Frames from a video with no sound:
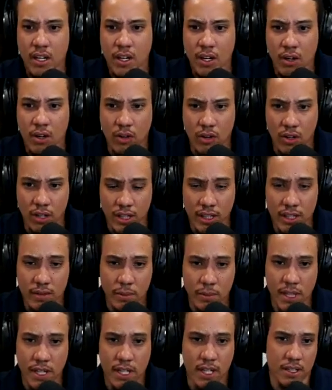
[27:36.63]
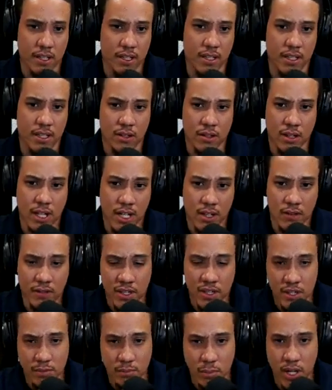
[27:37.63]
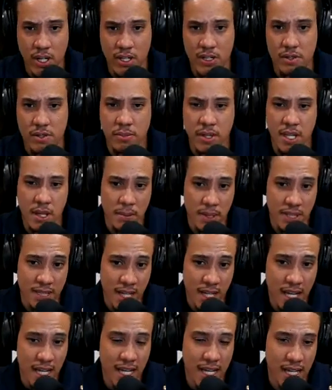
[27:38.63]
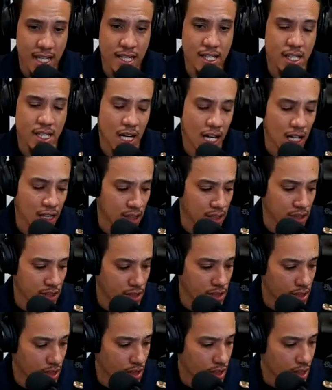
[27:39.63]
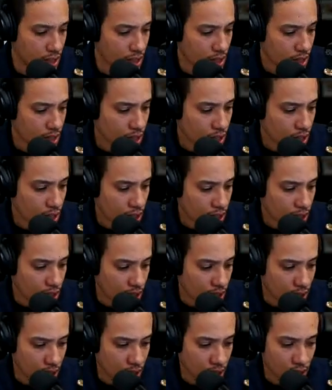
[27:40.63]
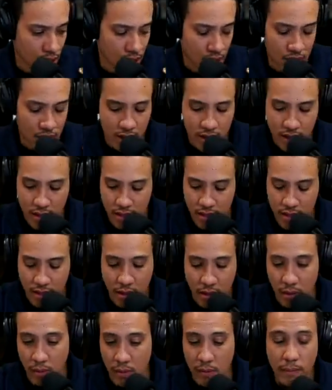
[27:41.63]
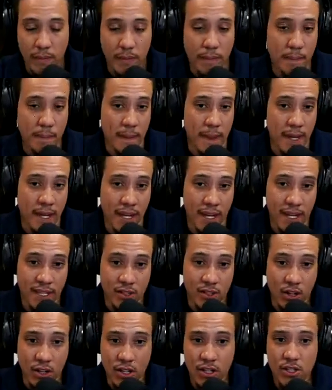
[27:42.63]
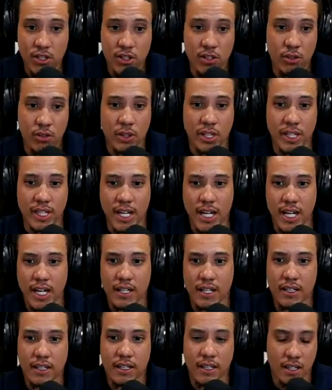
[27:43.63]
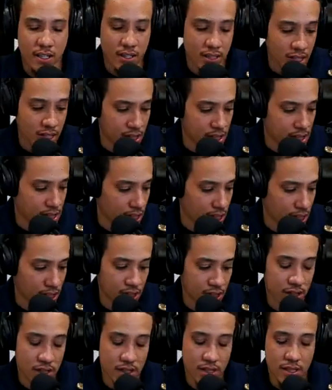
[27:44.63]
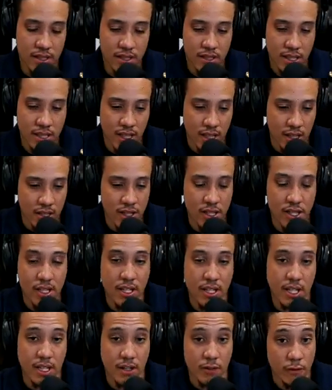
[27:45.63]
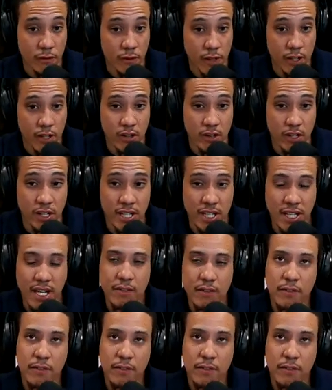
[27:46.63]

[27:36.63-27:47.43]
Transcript: or at least being a, you know, kind of a sponge, be able to take in knowledge. Uh, so, as long as you're doing that, a seasoned technician technician can kind of figure it, not